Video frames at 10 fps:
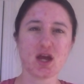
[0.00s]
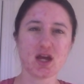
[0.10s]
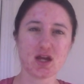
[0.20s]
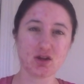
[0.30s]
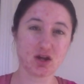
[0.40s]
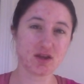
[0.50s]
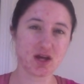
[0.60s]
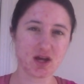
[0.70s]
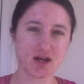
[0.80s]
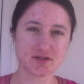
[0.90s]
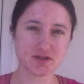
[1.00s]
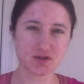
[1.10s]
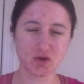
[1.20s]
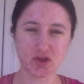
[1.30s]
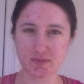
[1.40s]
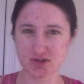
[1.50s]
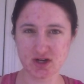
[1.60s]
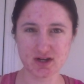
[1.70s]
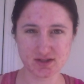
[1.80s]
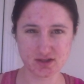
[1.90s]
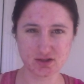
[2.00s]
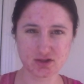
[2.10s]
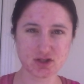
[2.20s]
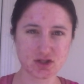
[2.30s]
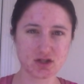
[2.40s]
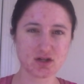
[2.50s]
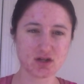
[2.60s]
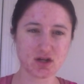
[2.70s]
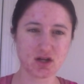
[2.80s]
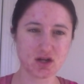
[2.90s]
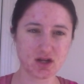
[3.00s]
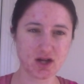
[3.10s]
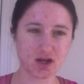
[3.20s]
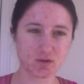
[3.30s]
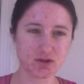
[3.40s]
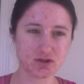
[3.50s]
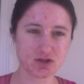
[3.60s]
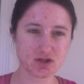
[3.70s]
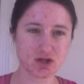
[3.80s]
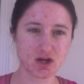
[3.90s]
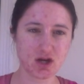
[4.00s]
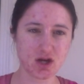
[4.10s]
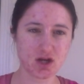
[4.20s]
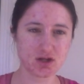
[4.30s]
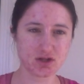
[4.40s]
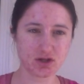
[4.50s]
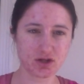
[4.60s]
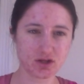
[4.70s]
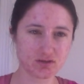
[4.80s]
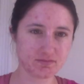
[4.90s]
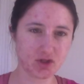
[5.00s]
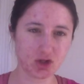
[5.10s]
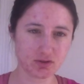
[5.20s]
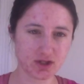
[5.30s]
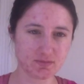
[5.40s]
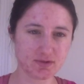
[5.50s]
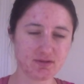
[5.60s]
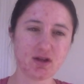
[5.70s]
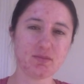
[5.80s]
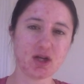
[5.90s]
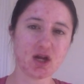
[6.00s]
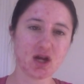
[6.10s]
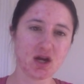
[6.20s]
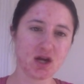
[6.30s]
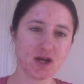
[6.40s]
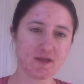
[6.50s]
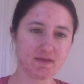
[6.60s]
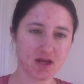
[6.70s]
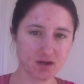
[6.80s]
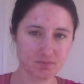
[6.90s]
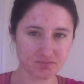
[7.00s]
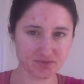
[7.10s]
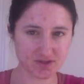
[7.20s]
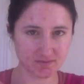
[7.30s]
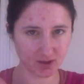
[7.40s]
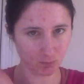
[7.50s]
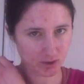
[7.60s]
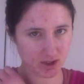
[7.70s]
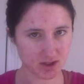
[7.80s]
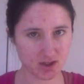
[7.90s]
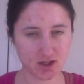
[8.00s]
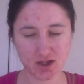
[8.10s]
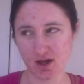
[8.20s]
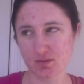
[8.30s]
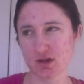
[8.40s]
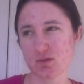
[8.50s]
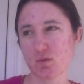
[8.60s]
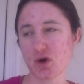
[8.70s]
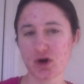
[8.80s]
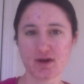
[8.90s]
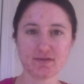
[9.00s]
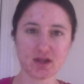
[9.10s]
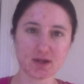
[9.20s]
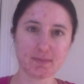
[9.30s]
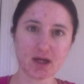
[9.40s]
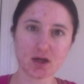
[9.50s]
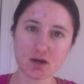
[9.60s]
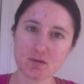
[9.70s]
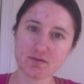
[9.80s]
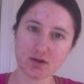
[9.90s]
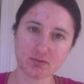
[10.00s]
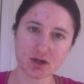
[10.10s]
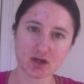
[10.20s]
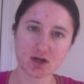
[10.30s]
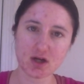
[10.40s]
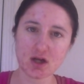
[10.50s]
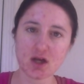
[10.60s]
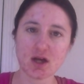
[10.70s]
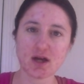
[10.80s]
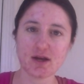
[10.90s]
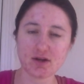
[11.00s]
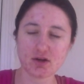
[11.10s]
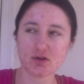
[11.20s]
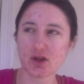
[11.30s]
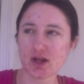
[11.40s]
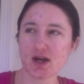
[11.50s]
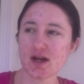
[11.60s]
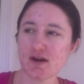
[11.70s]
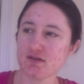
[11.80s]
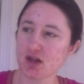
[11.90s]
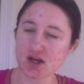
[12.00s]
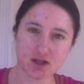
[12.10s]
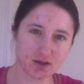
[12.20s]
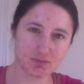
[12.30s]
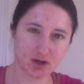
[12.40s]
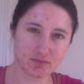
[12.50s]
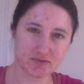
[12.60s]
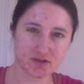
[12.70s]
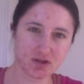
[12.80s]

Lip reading: And a lot of that has to do with epigenetics and nutrition, inadequate nutrition during, you know, hip development. And then something weird happened where I felt like my gut felt better. I know, like, I have a lot of gut problems.